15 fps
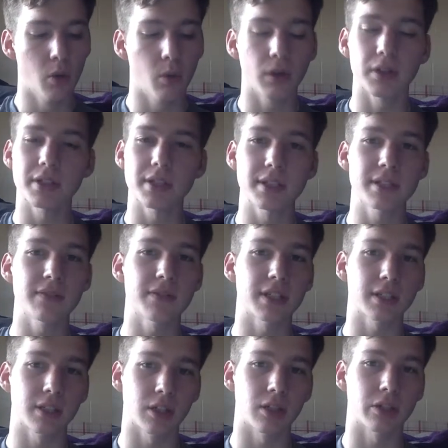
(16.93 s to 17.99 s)
Well, assistive
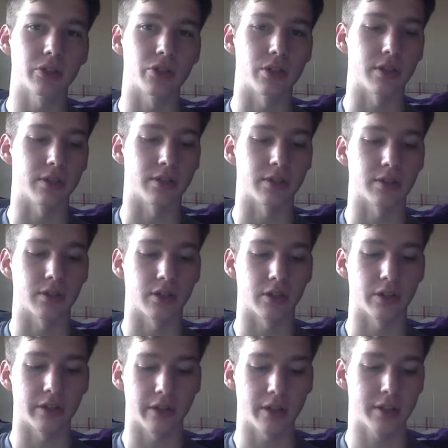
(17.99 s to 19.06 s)
technologies
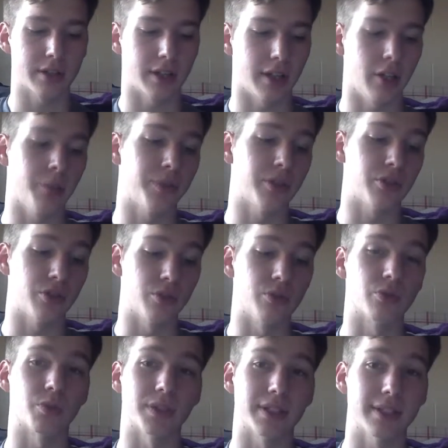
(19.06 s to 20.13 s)
are there to help the
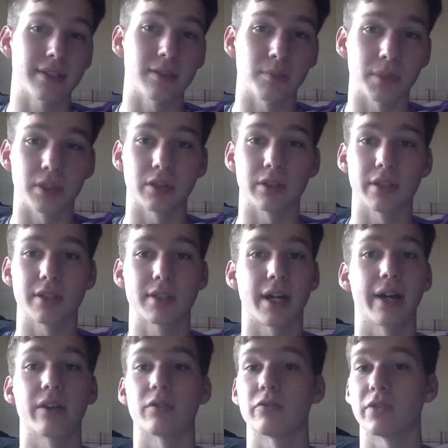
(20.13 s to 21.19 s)
students with disabilities,
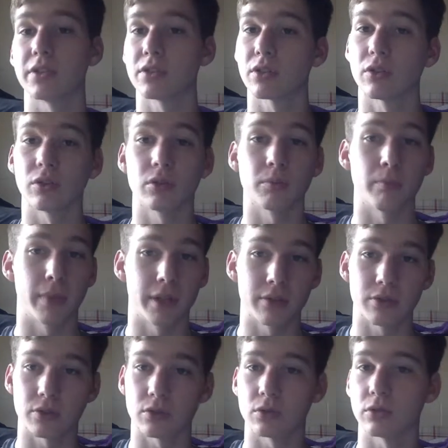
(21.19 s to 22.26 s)
either physical,
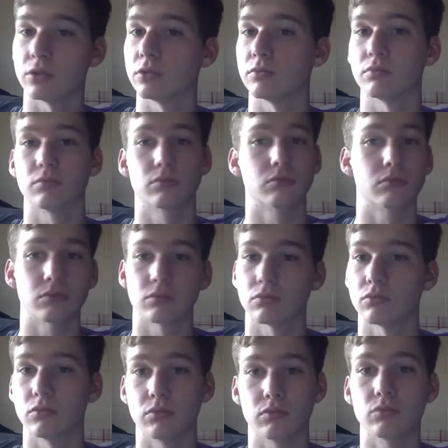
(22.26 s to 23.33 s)
mental,
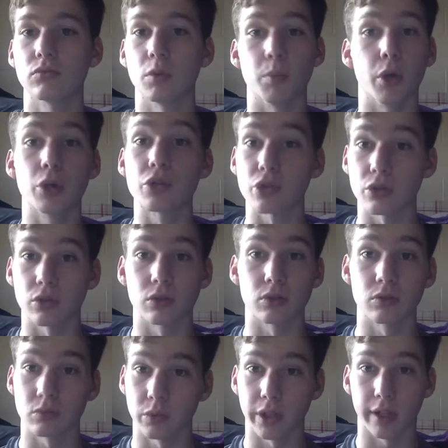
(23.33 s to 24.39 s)

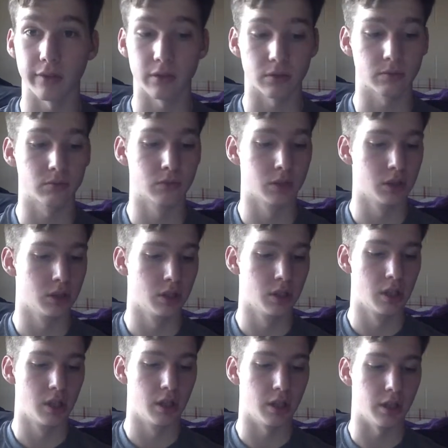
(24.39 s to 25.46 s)
emotional, whatever,
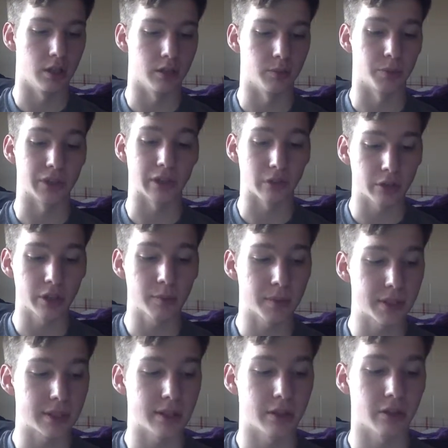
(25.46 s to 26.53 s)
with learning
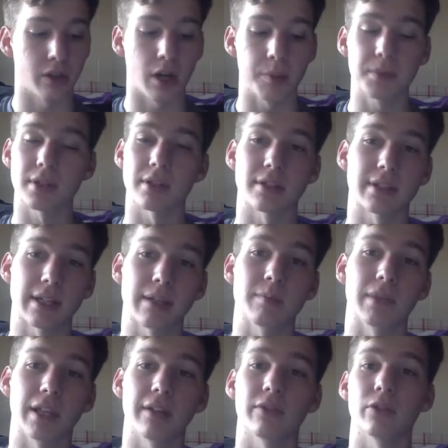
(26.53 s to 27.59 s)
material up to the
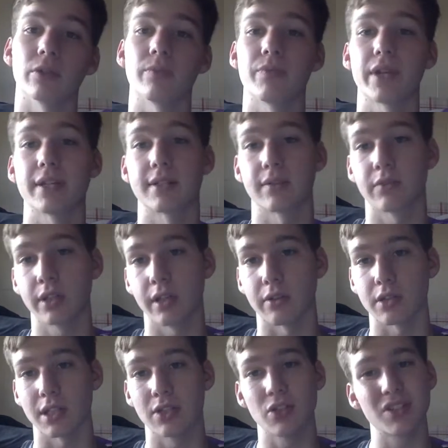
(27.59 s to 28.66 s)
same level as everyone
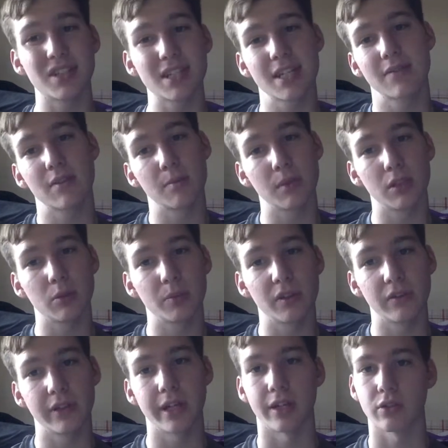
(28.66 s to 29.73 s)
else. It's just to give them a little bit
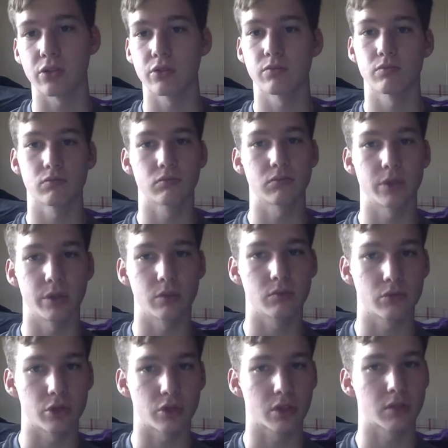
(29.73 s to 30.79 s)
of an edge,
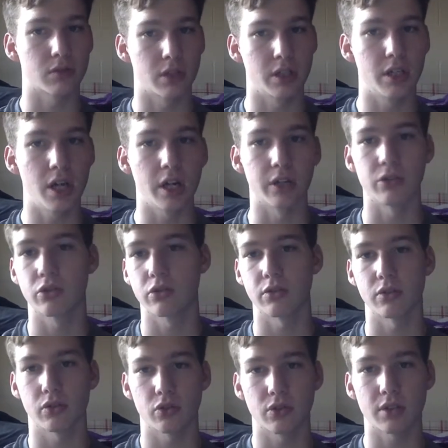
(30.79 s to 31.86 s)
just a nudge,
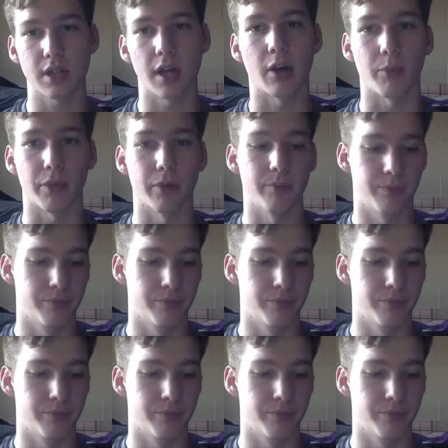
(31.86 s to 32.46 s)
just to help them.